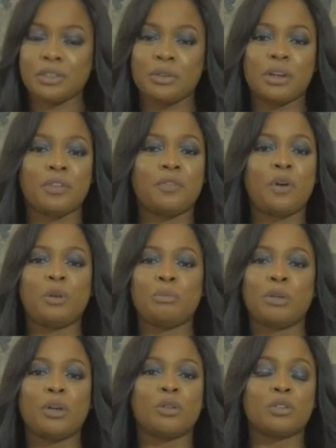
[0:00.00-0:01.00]
you can follow
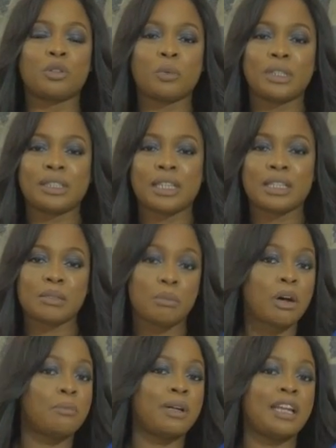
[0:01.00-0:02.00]
me on Twitter,
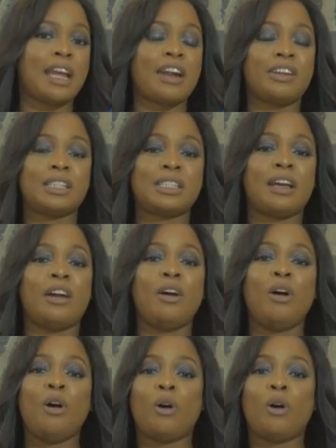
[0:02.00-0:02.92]
Smart Money Arese,